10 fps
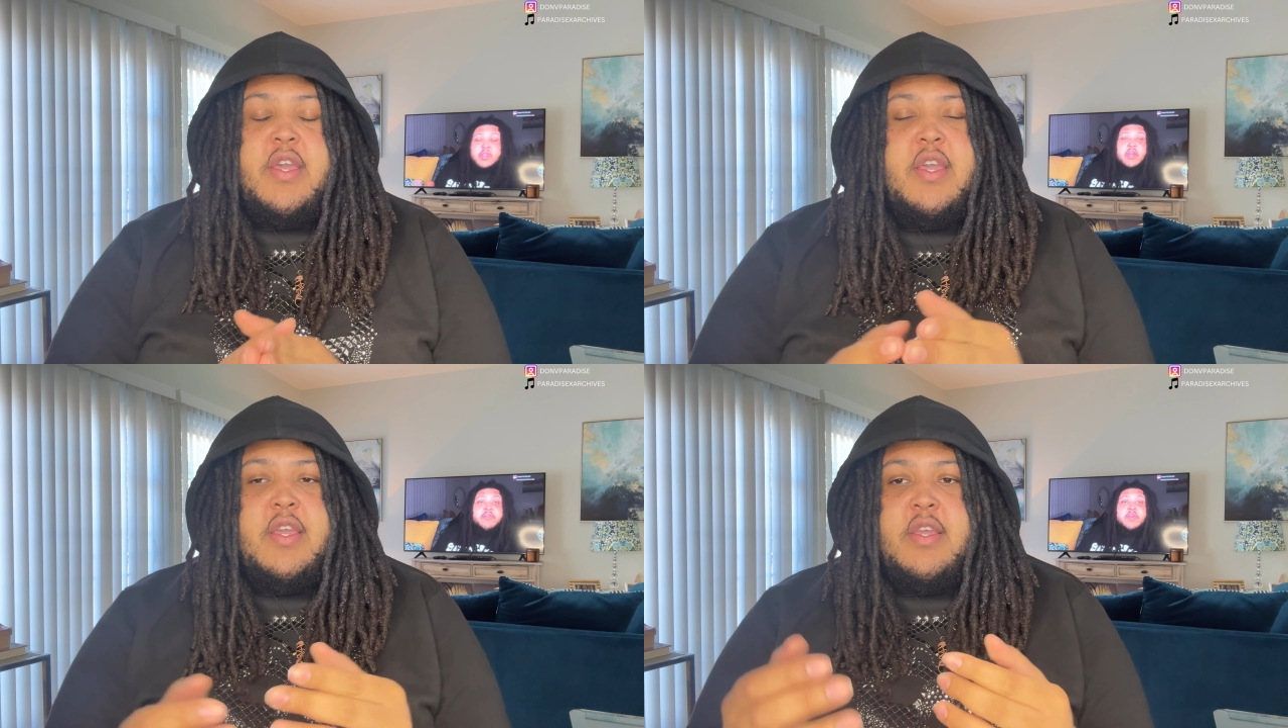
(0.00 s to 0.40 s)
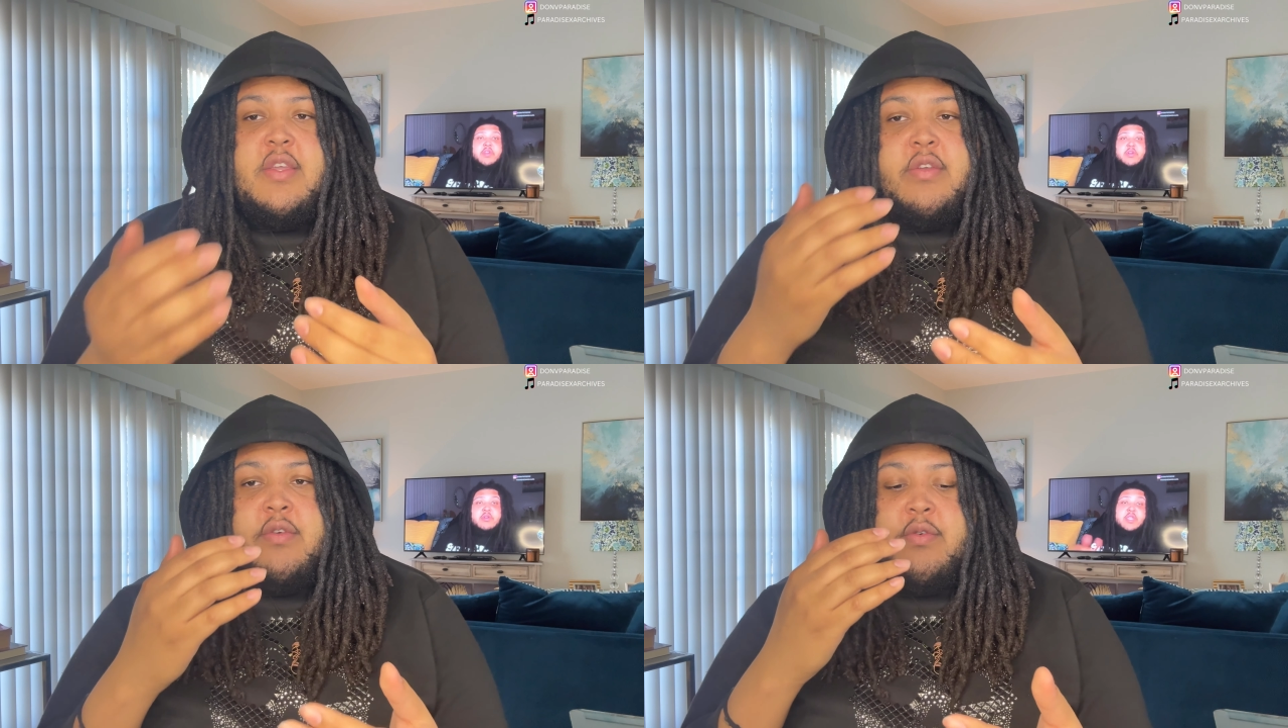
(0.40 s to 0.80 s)

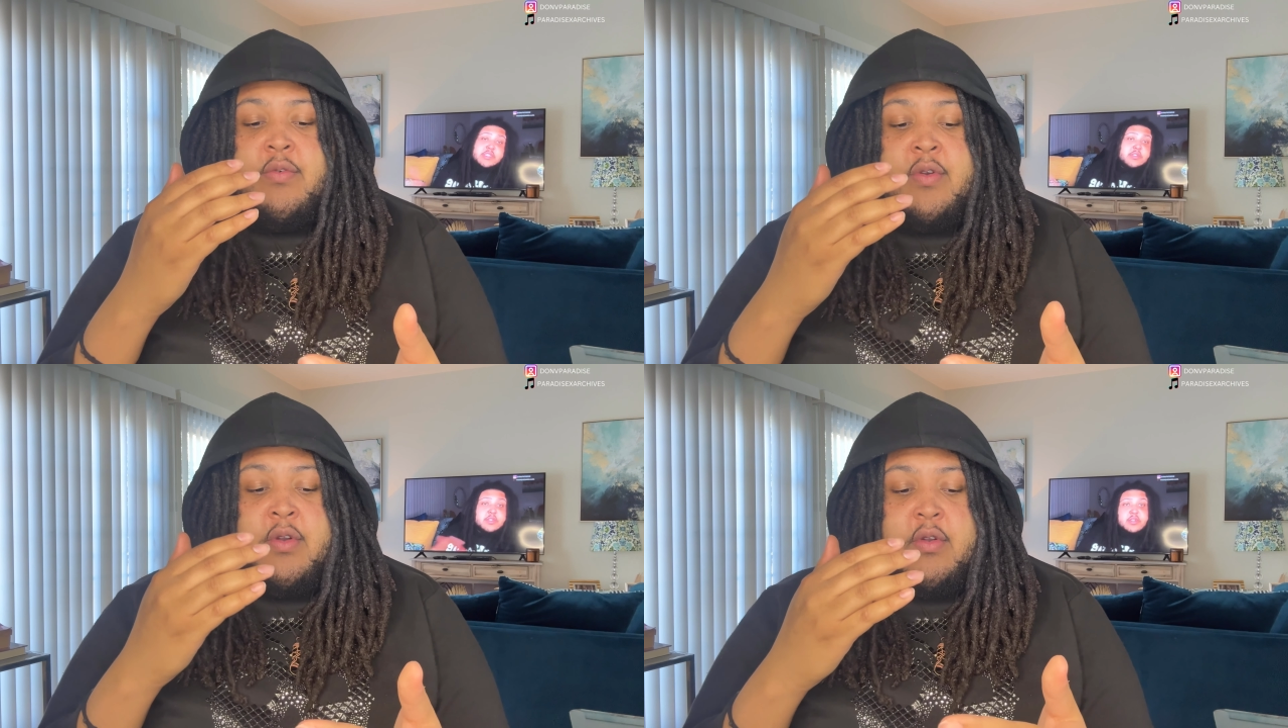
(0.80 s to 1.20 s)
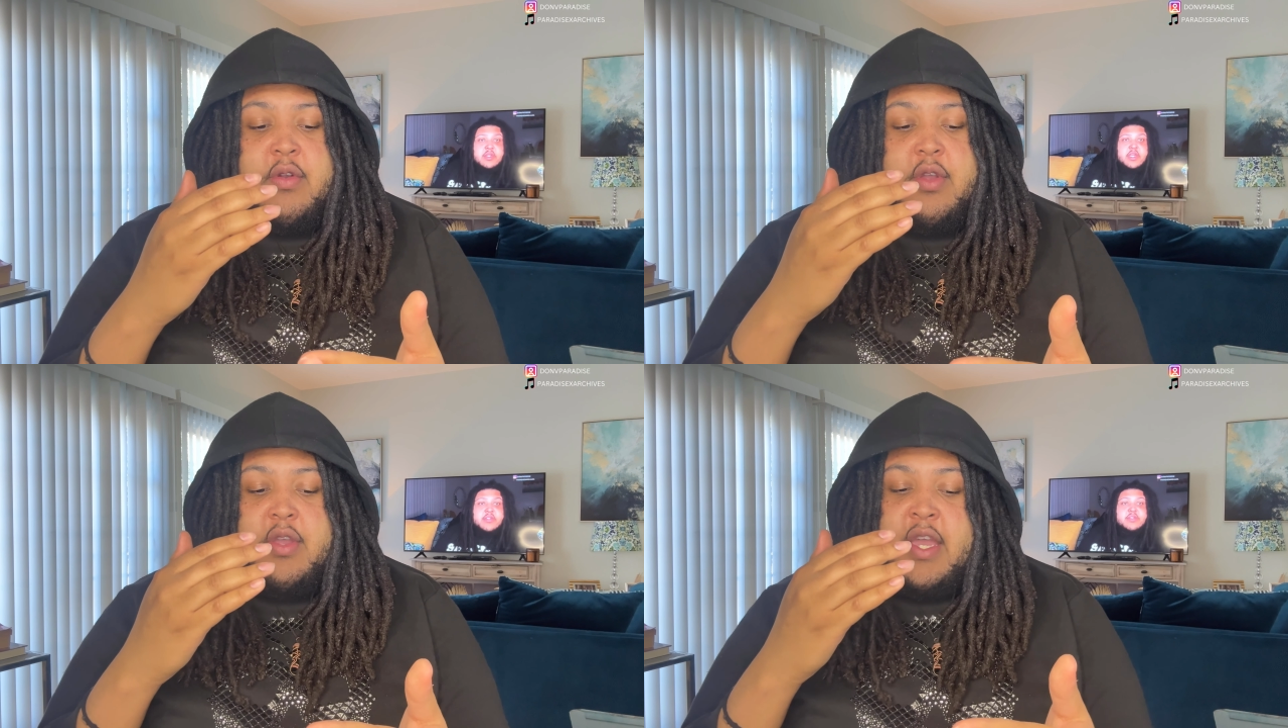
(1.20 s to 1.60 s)

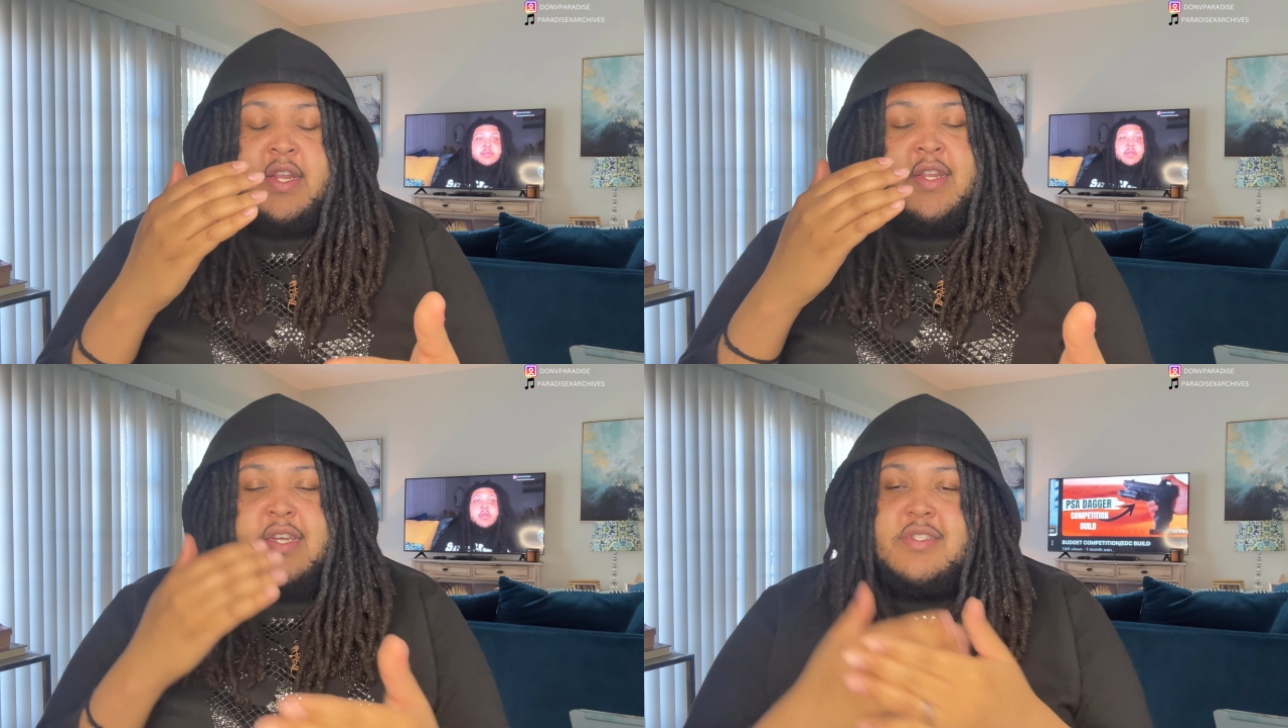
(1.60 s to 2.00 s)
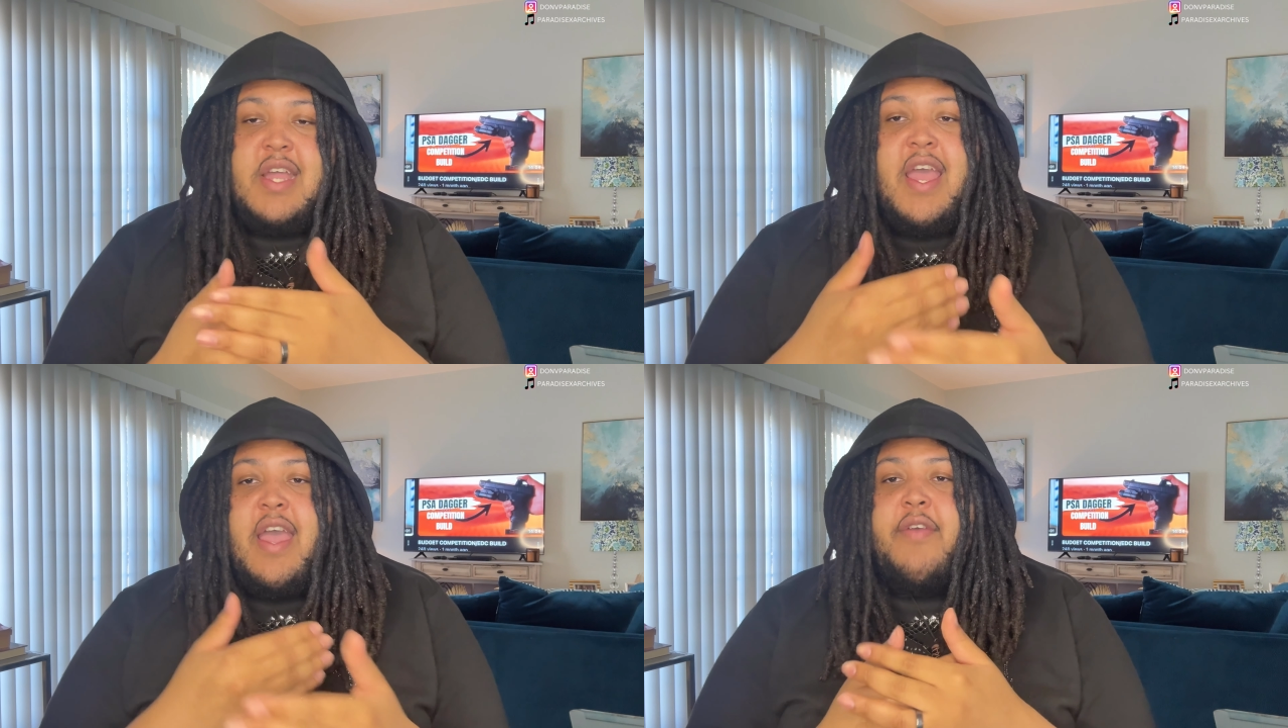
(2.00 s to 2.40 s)
it does
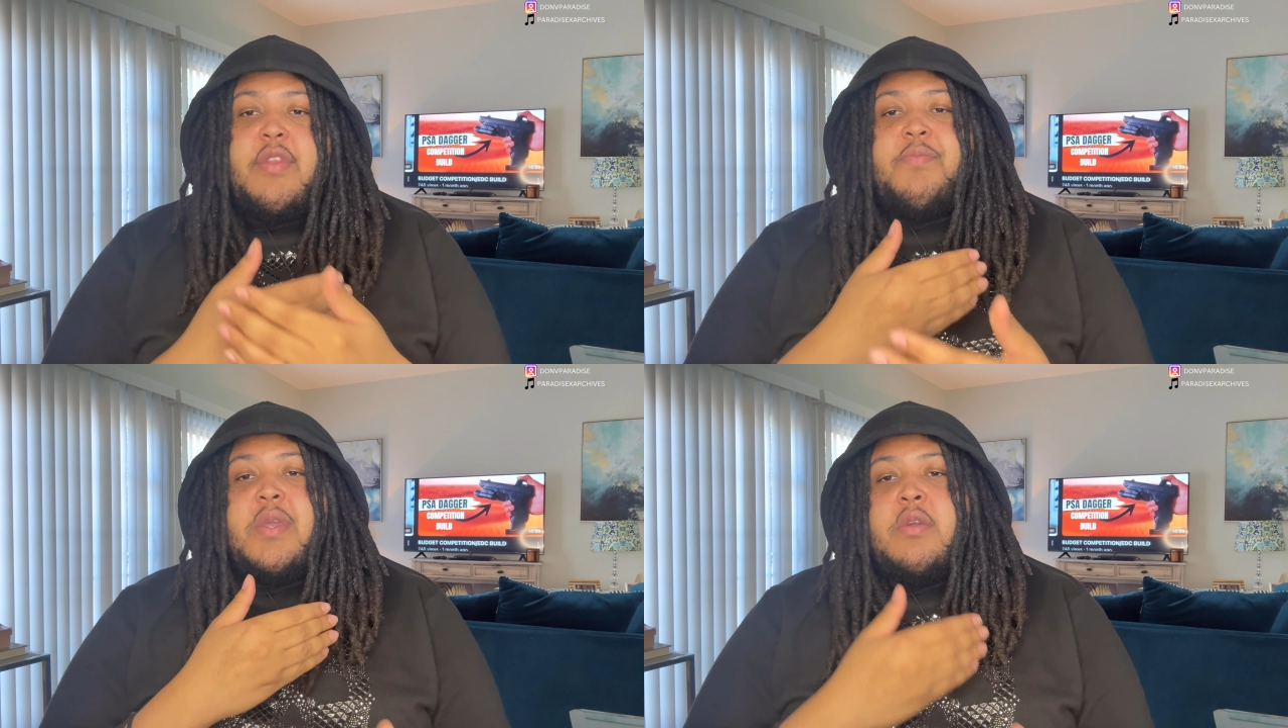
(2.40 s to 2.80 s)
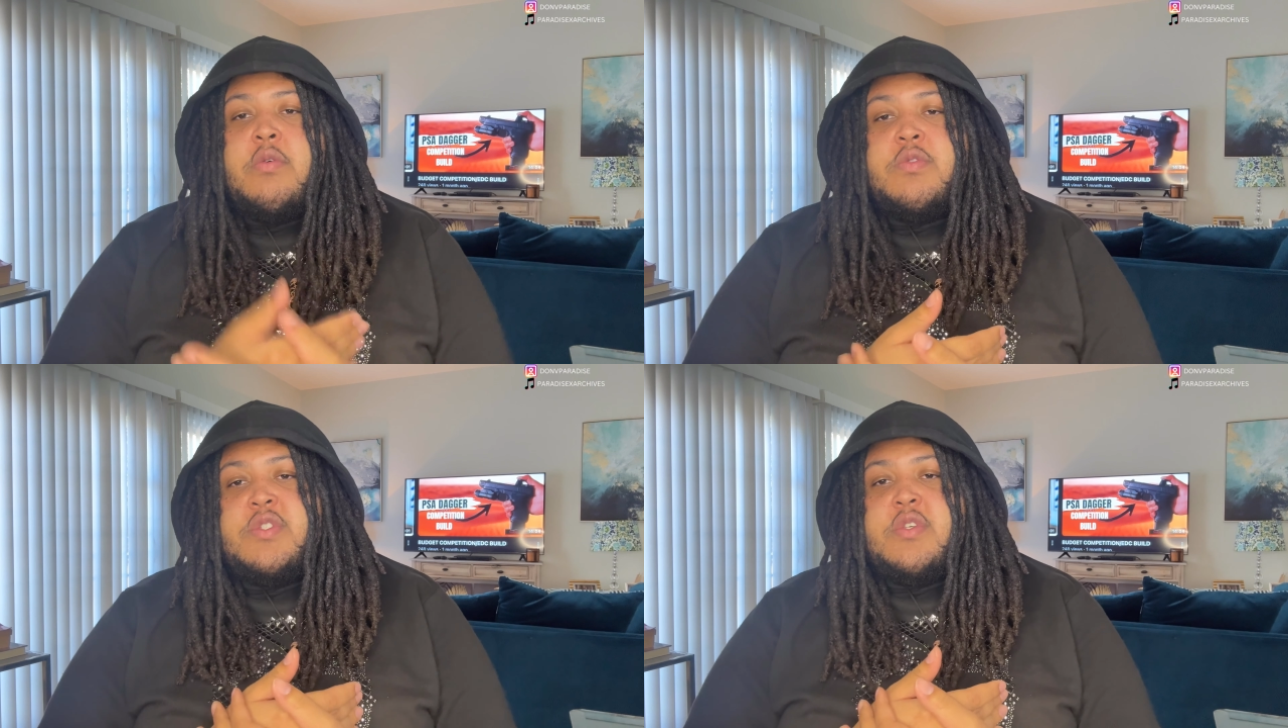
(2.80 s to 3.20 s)
not have to be
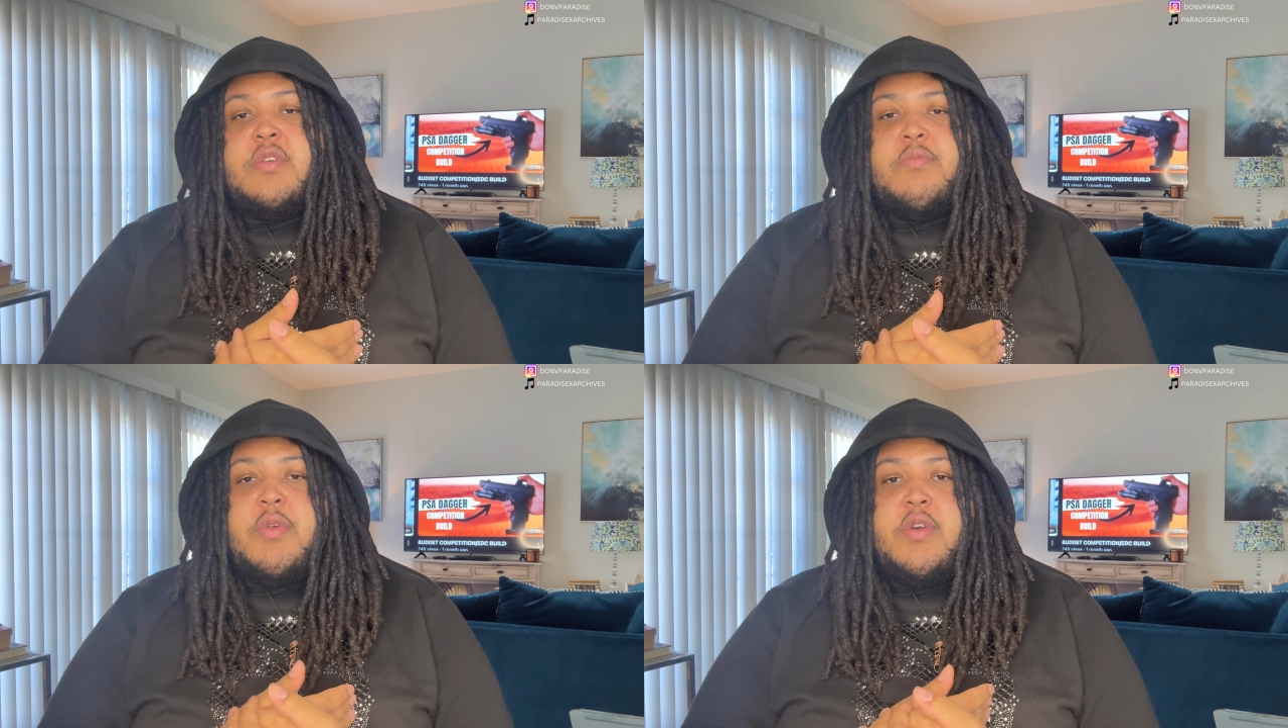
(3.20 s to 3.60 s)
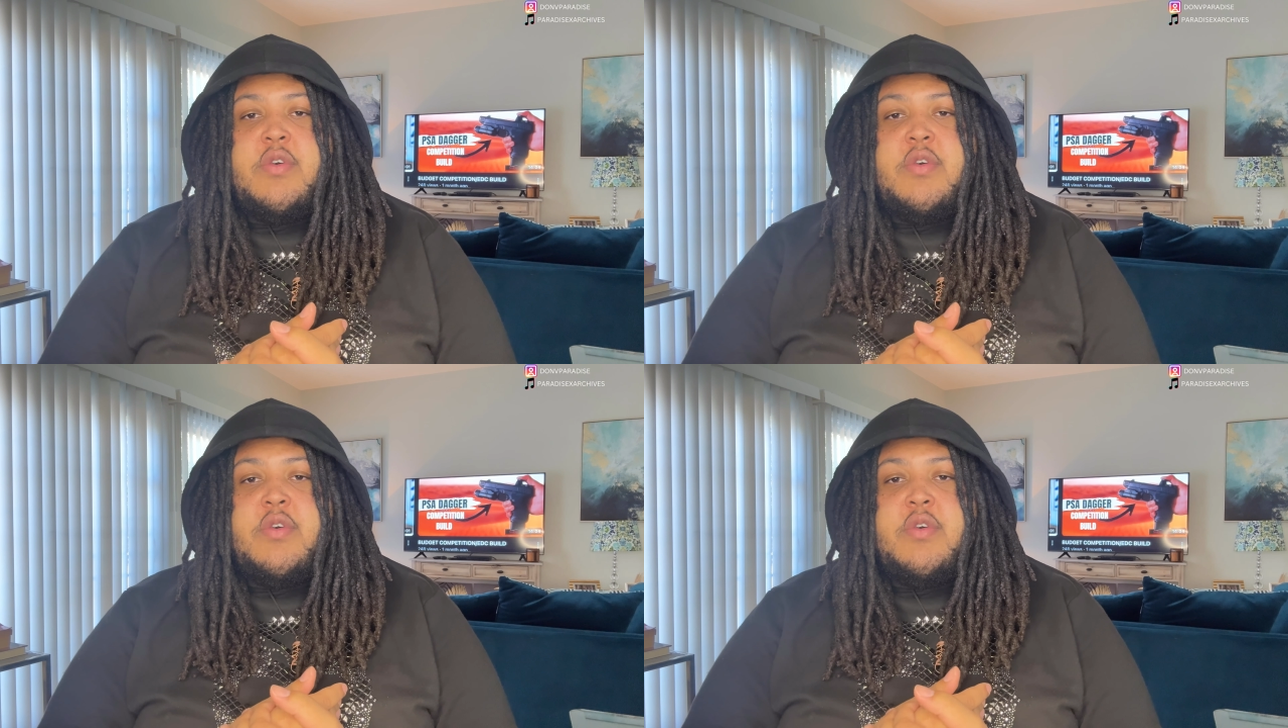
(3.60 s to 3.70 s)
Gucci, bro.